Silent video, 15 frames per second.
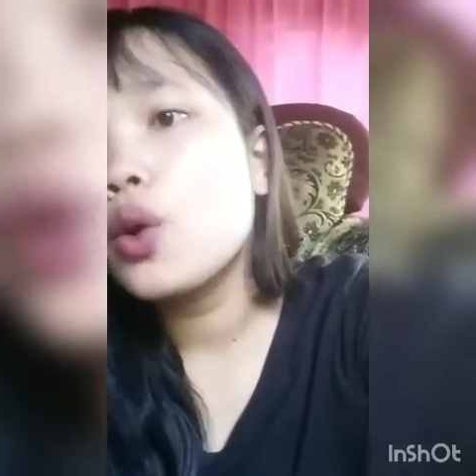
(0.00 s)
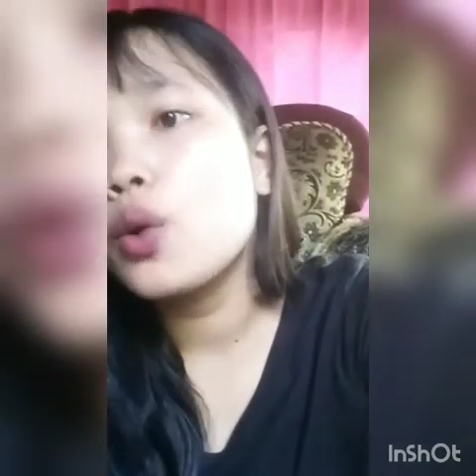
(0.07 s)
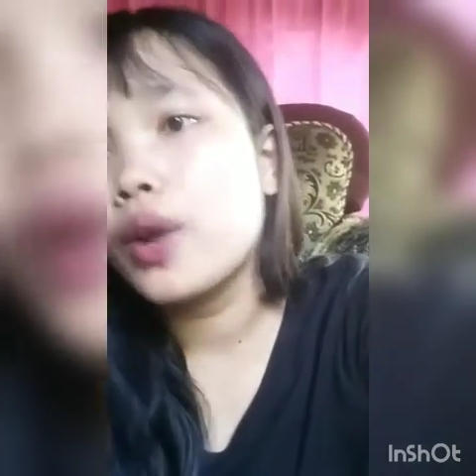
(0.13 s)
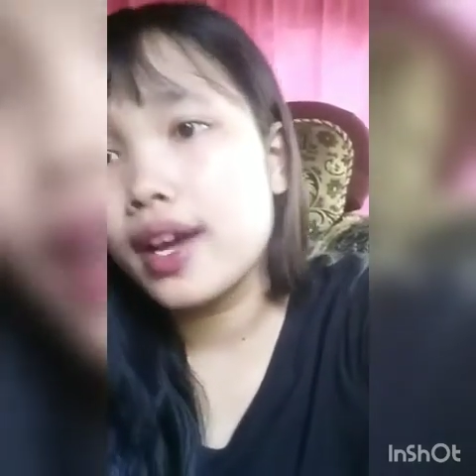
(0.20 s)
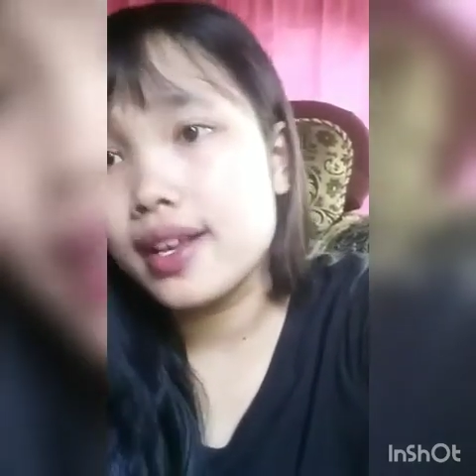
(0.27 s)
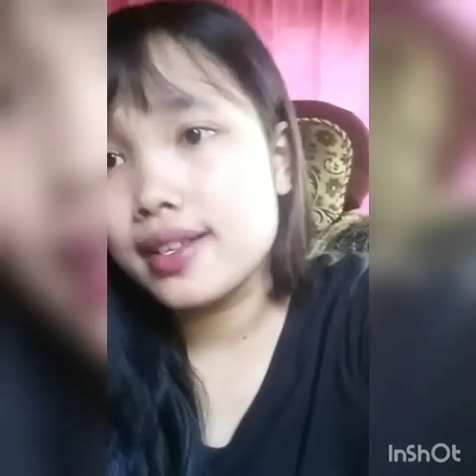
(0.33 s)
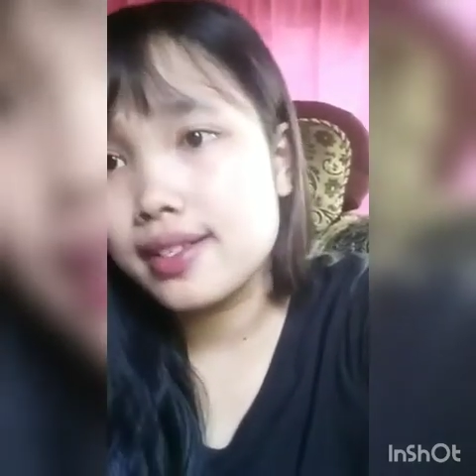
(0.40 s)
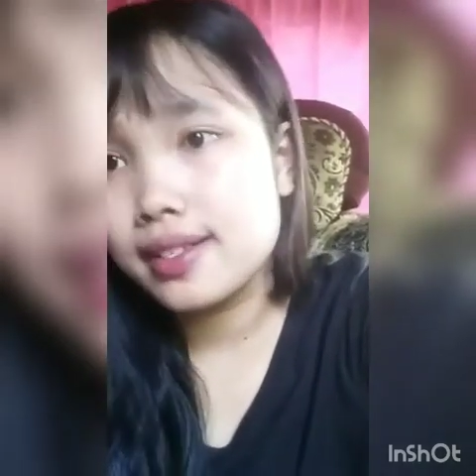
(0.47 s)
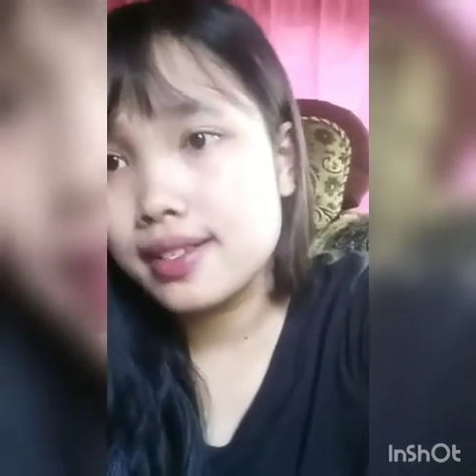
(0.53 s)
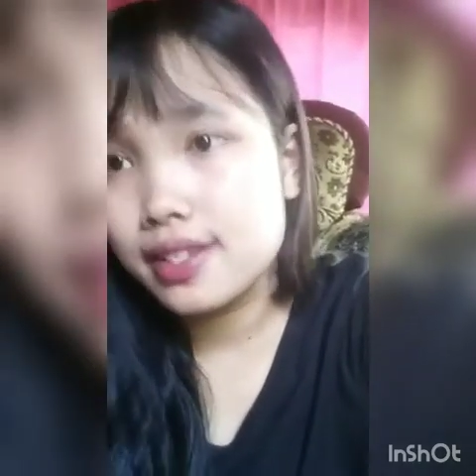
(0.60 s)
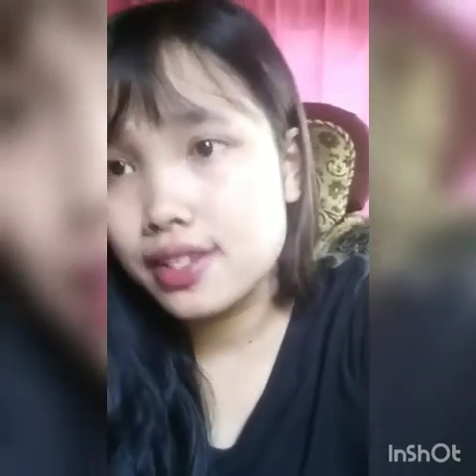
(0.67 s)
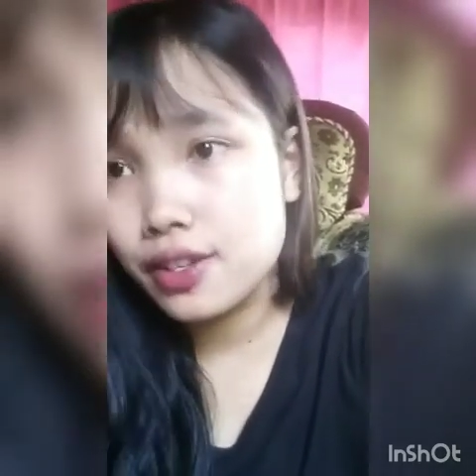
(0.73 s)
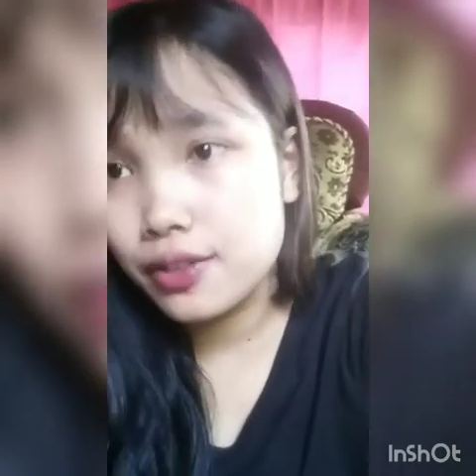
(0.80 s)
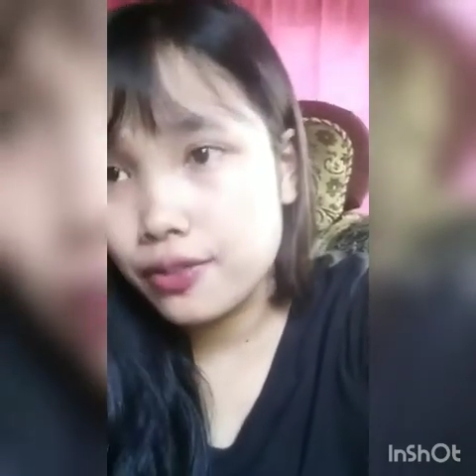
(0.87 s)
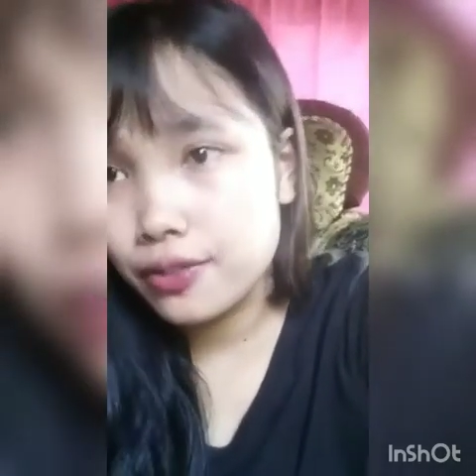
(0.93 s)
who has
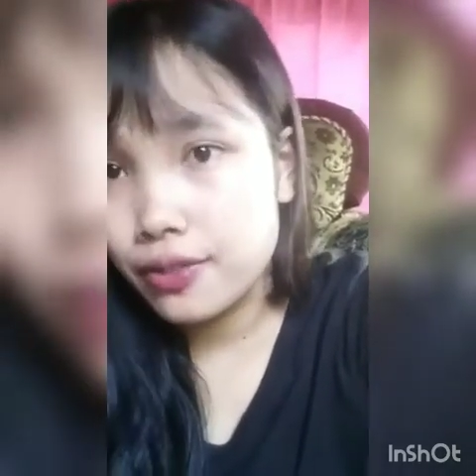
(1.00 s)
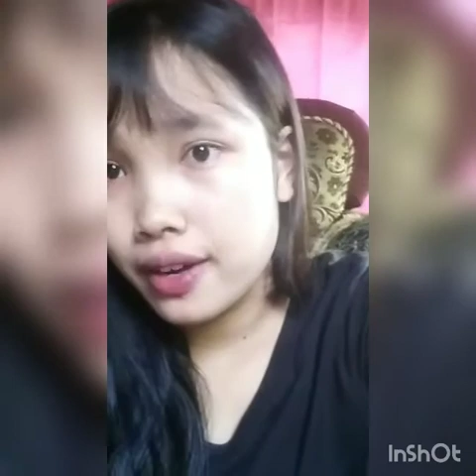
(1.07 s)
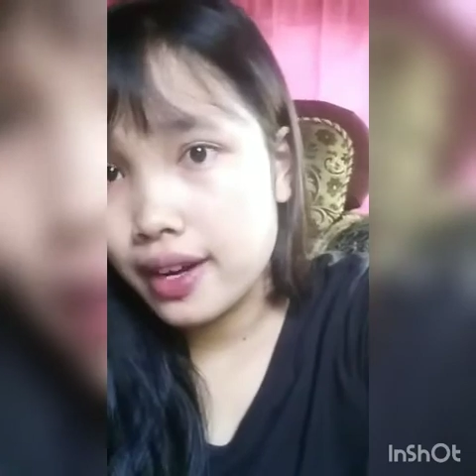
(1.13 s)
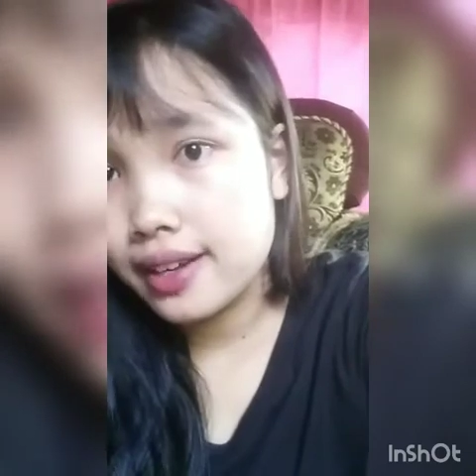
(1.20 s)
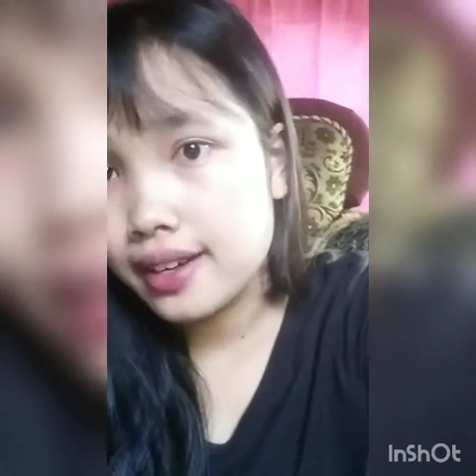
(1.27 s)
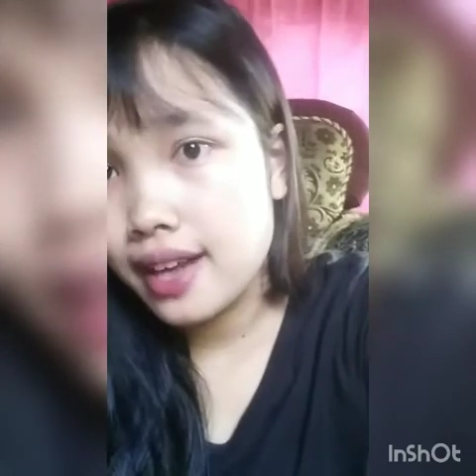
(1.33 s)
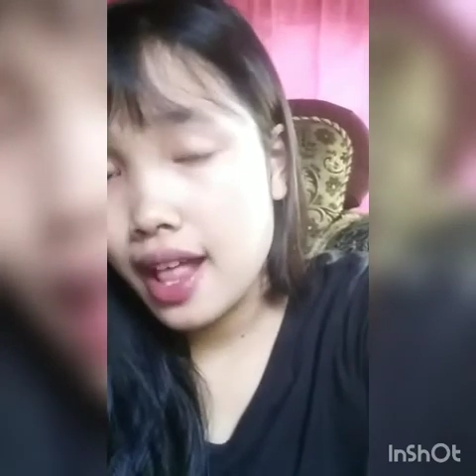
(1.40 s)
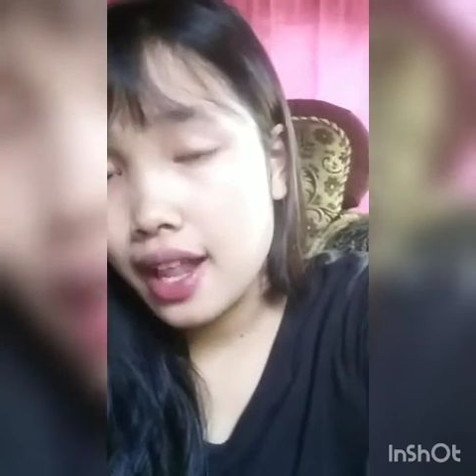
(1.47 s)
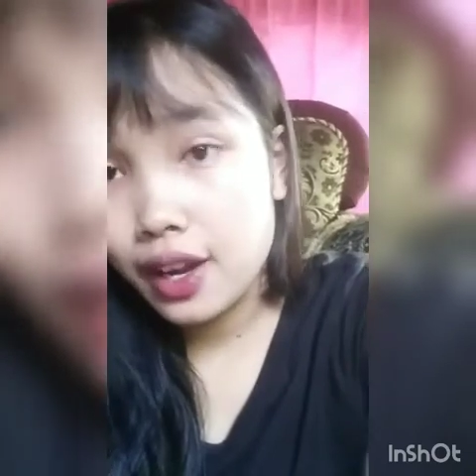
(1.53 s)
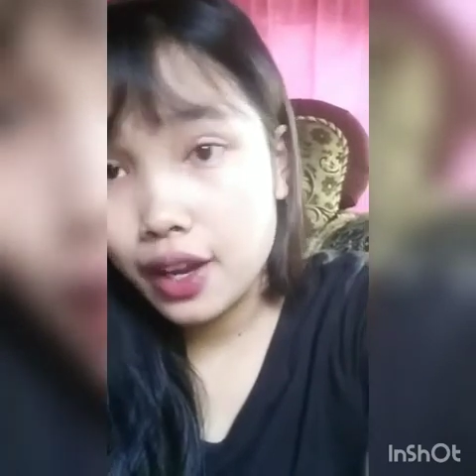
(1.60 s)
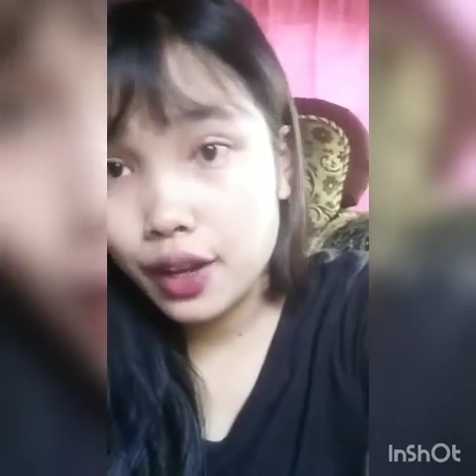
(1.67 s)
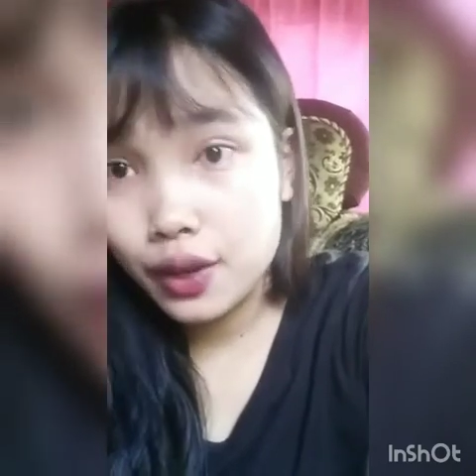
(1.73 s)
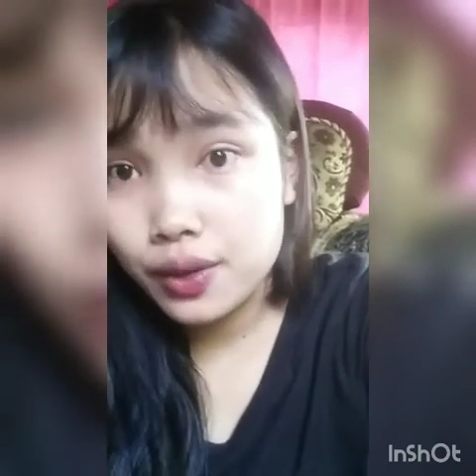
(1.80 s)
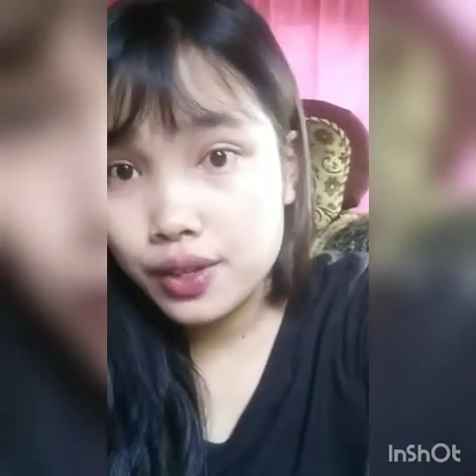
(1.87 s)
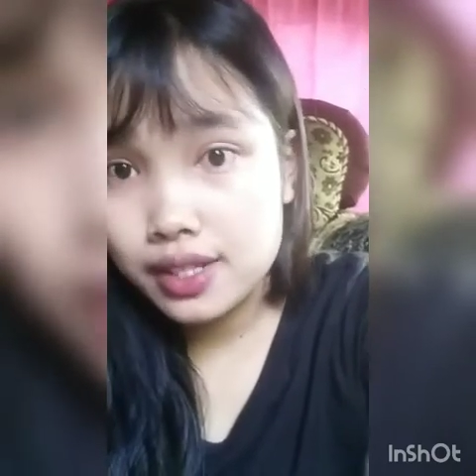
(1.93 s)
the different
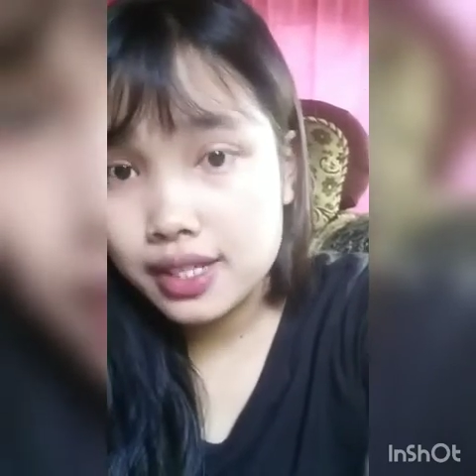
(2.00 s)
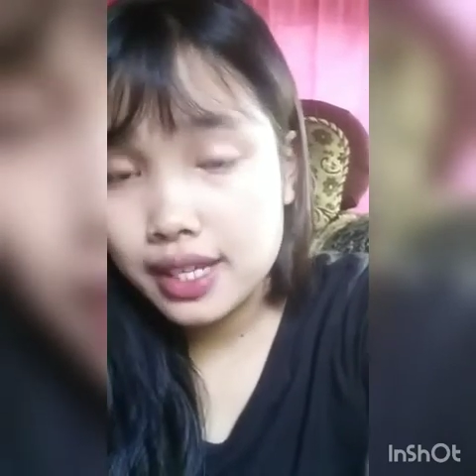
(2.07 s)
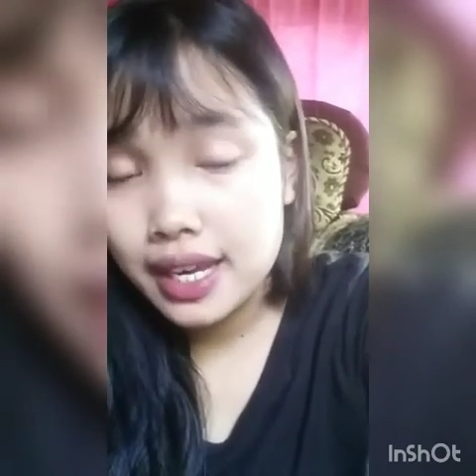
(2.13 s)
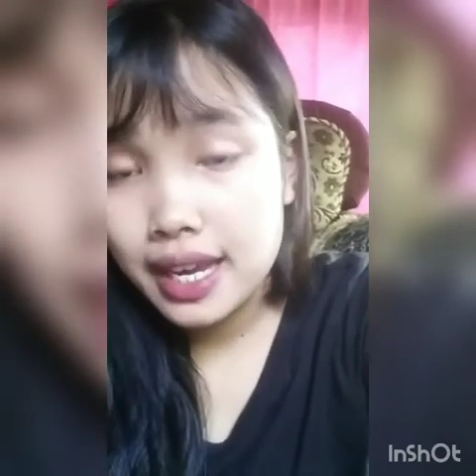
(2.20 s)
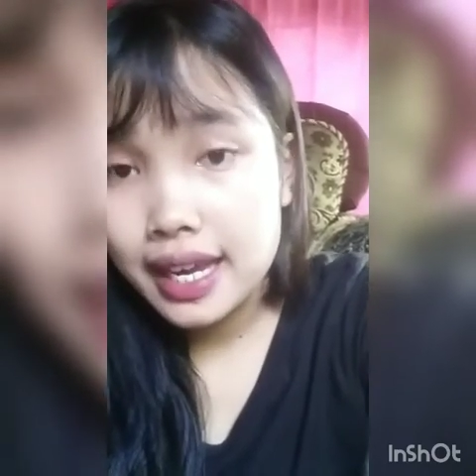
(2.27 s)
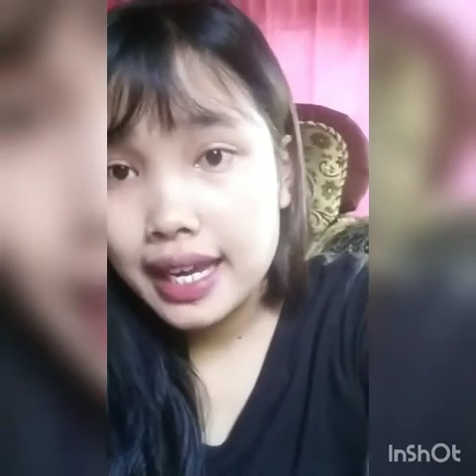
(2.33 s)
language.